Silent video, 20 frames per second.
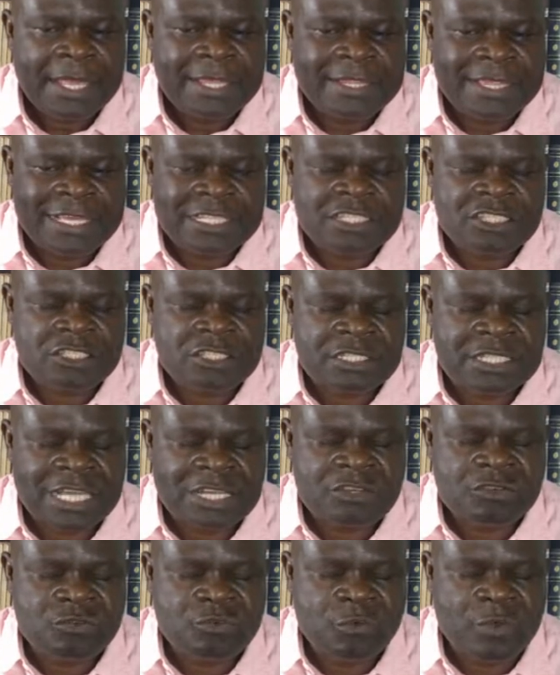
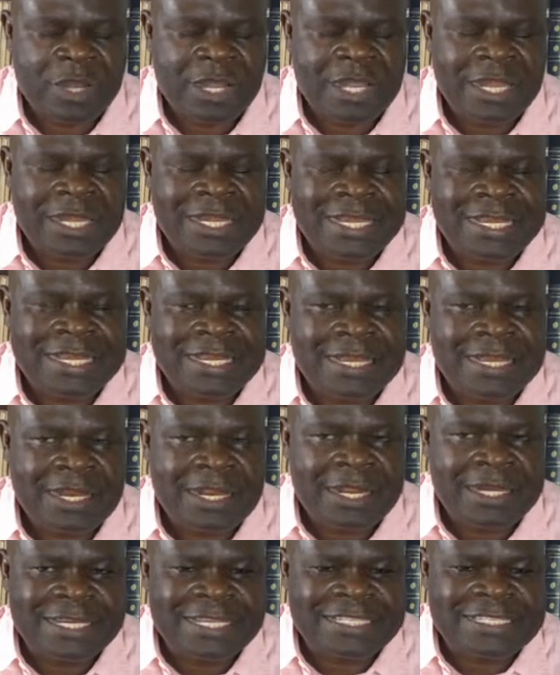That will
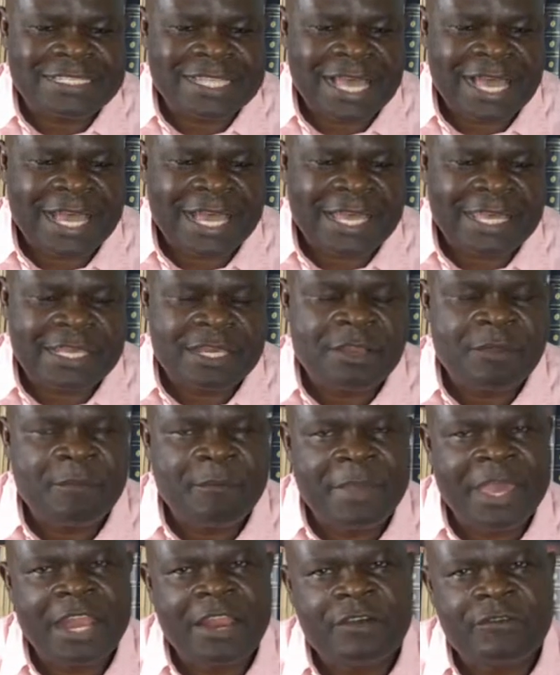decide
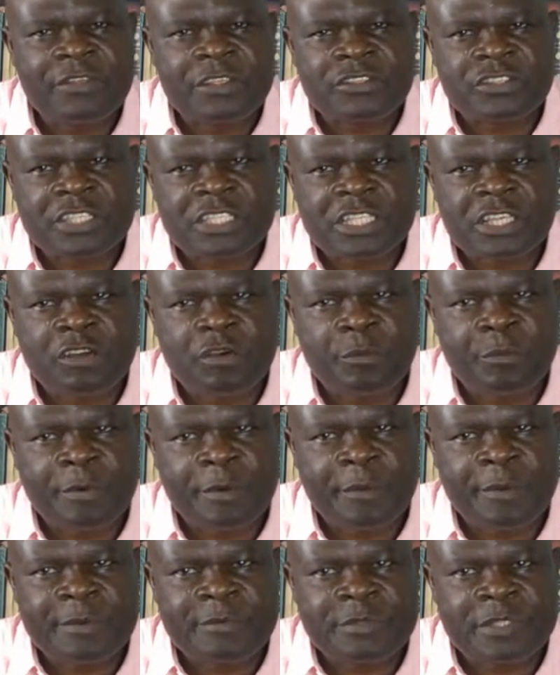many of the societal
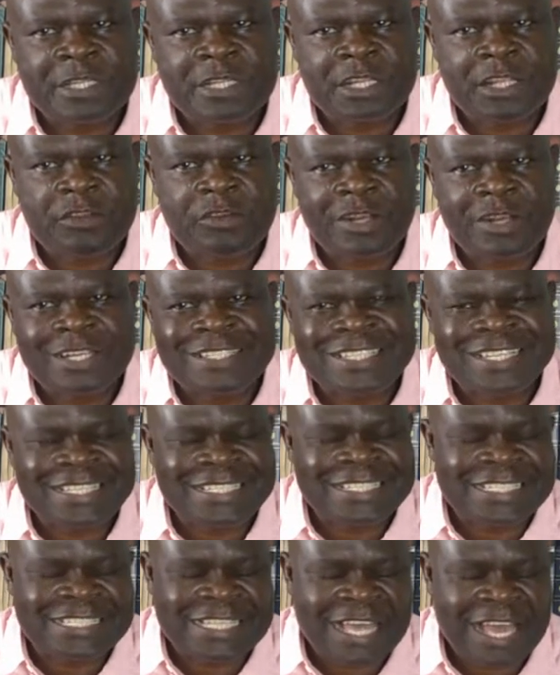problems that the United
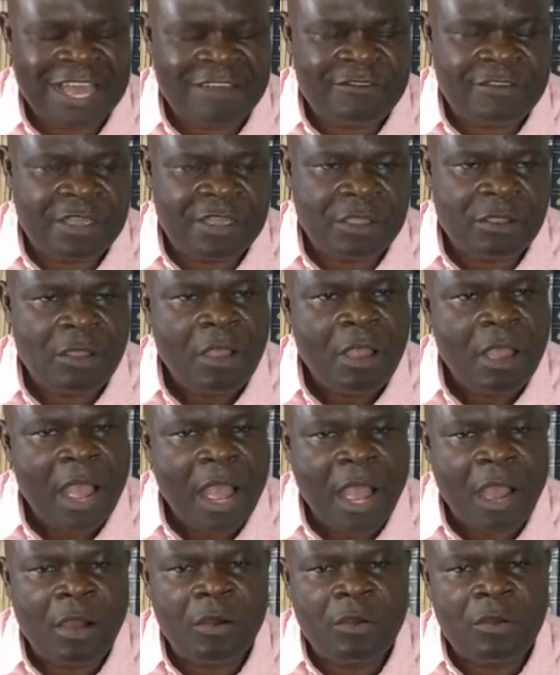States is having
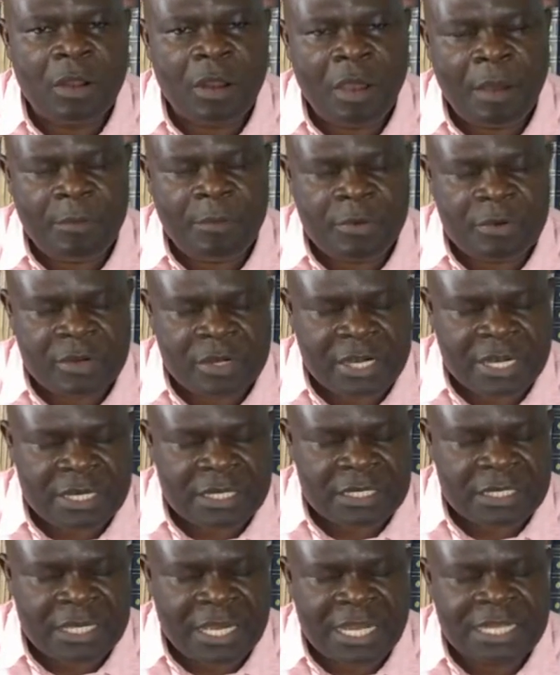upon
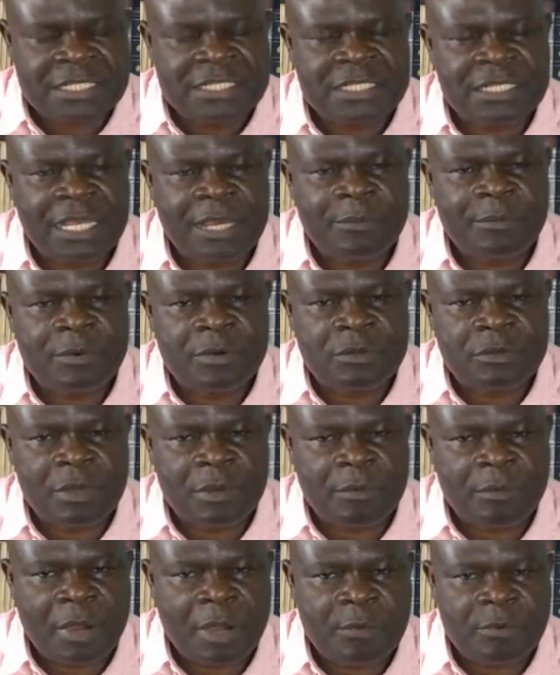culture,
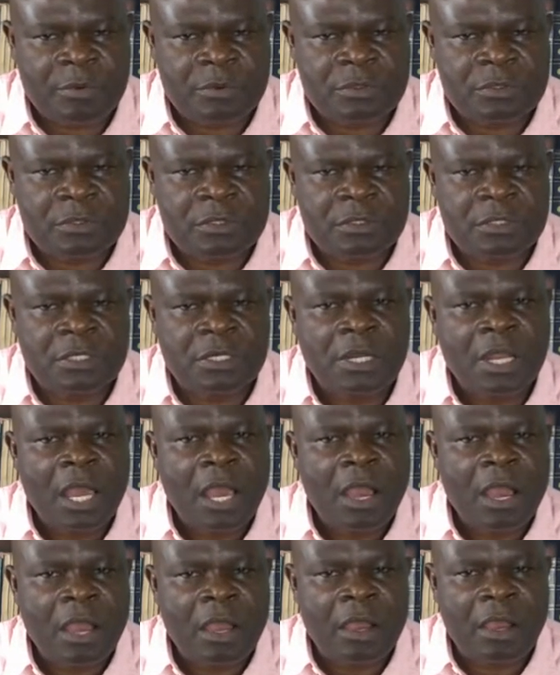upon
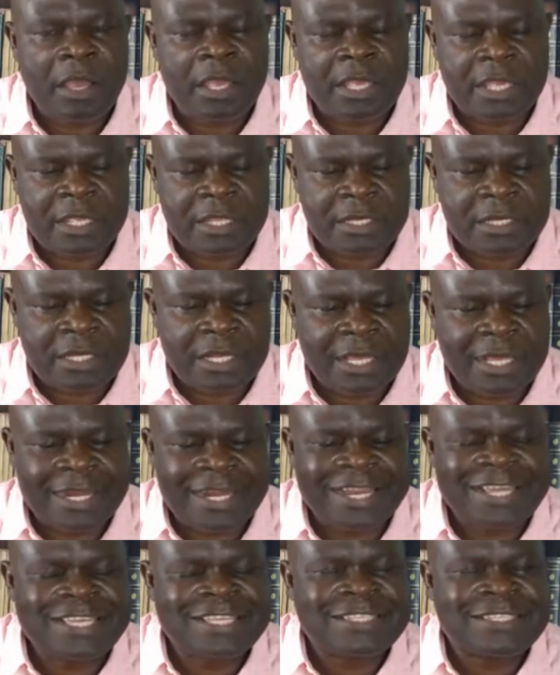in
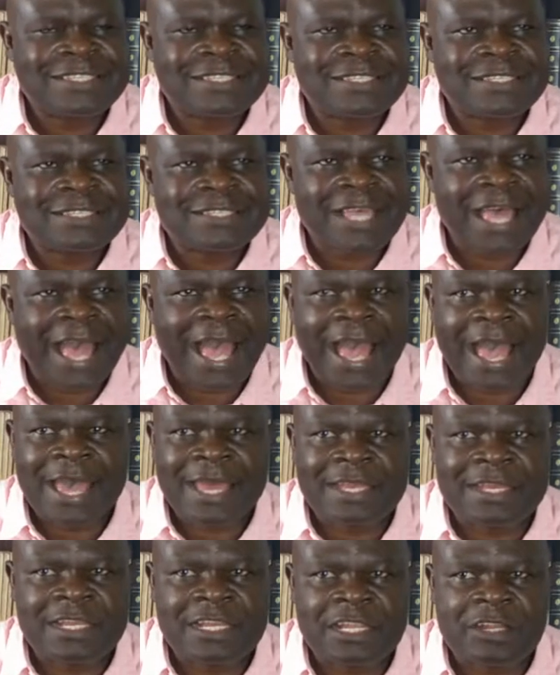race,
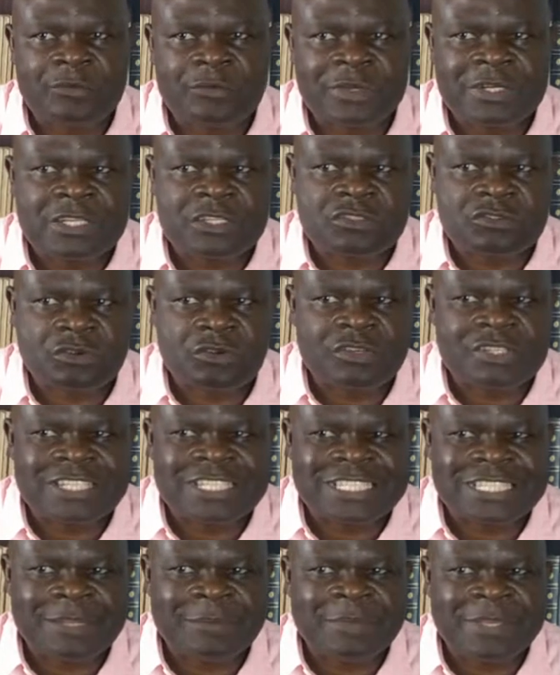and in what is called
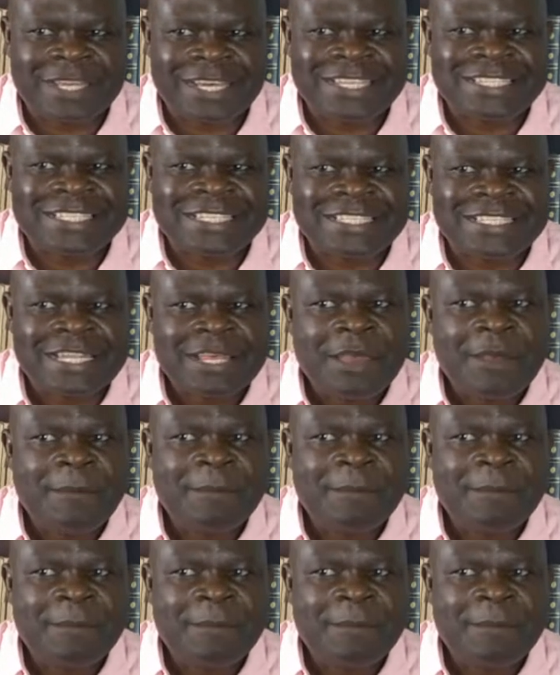systemic racism.